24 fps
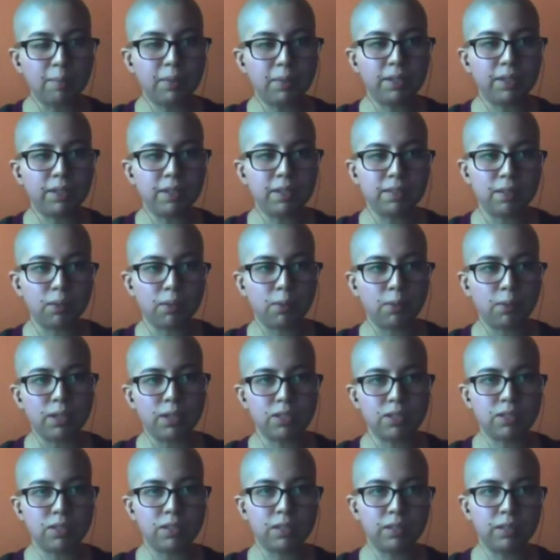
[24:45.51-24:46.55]
There is a
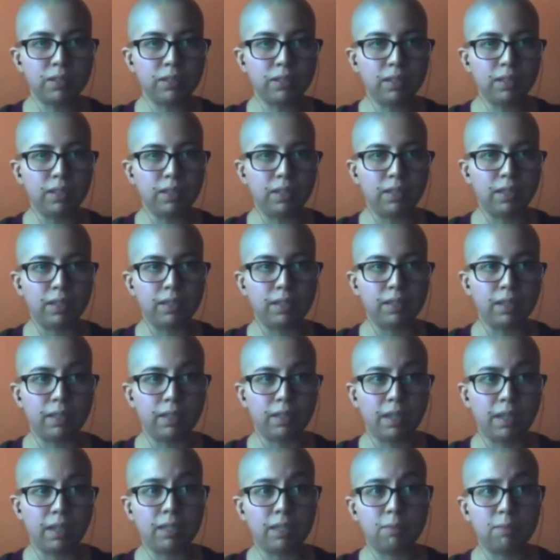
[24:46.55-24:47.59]
question that
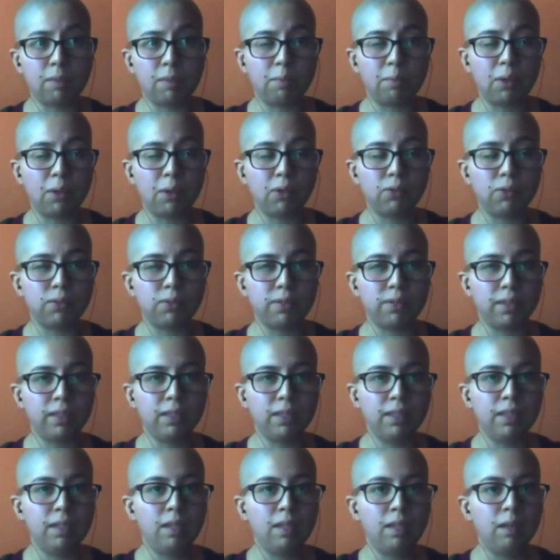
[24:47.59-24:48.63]
has been posted,
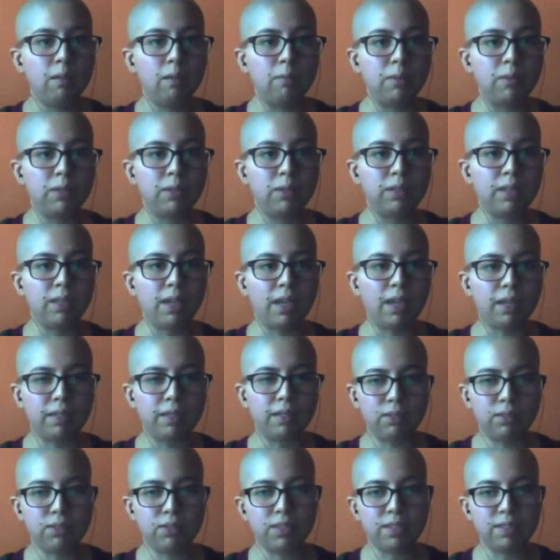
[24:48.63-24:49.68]
but I
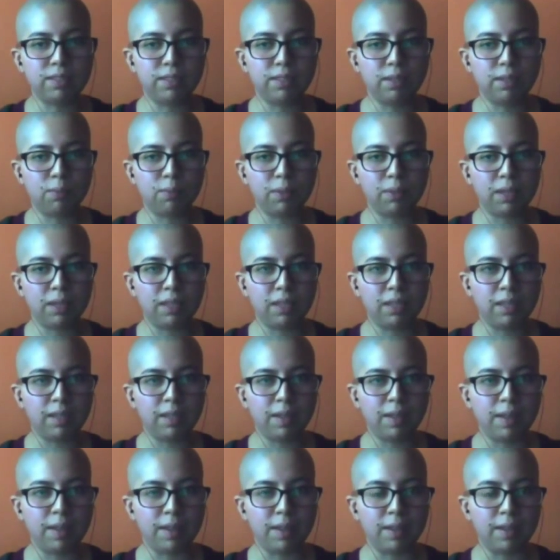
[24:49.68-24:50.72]
suggest that you
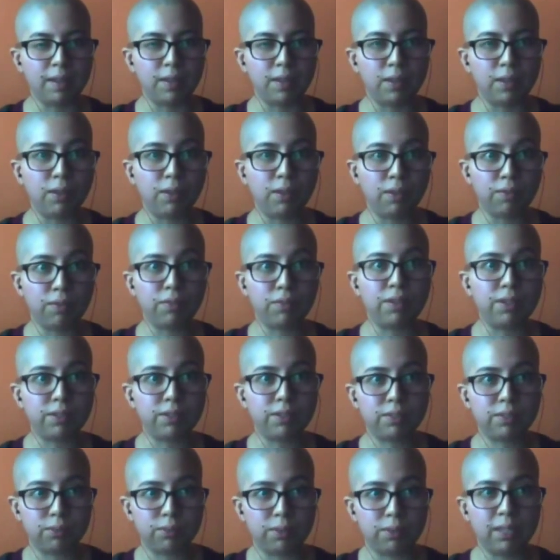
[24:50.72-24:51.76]

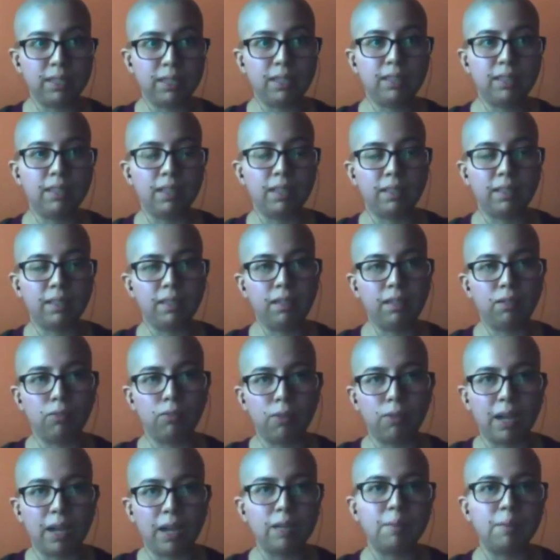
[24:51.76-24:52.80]
first read it and then
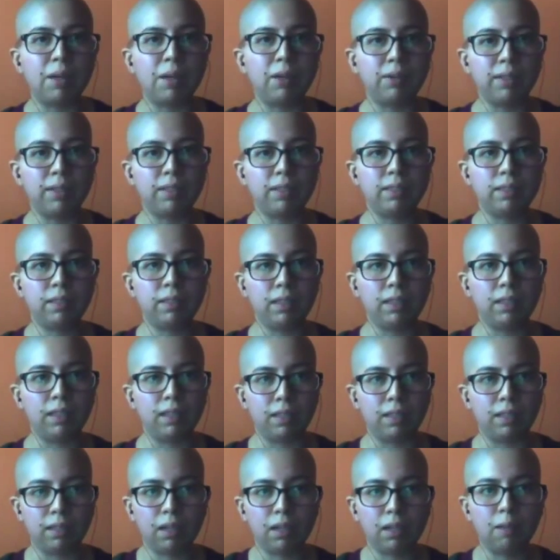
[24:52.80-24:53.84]
write about it
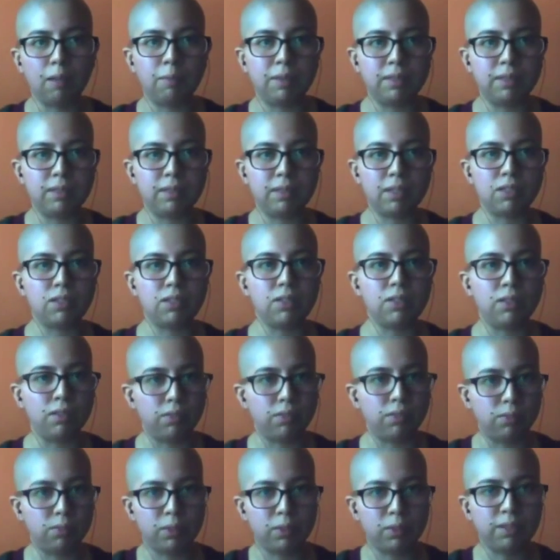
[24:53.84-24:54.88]
in the comment section of
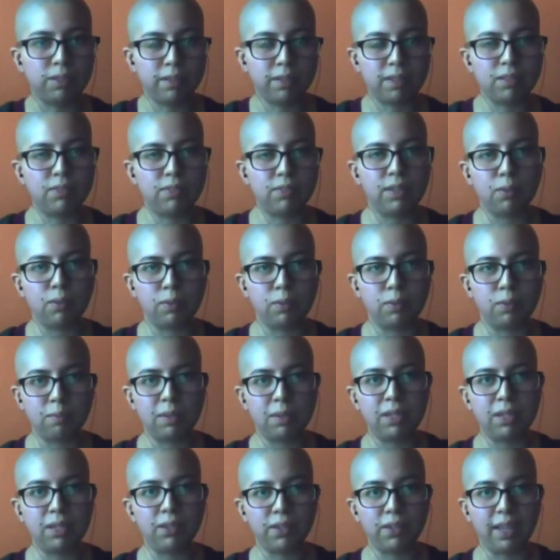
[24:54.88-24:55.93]
where this video will
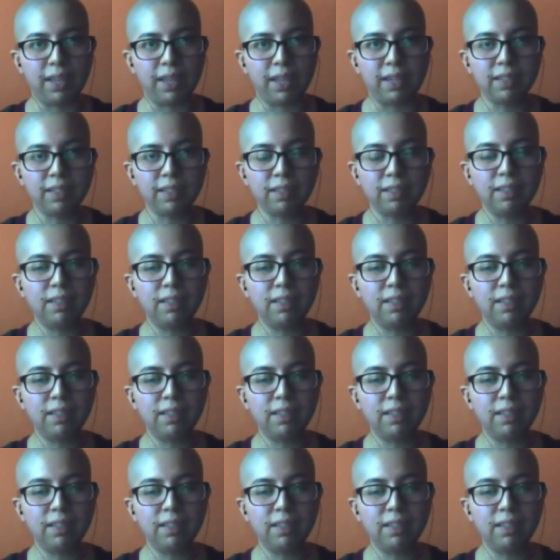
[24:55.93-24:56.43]
be located.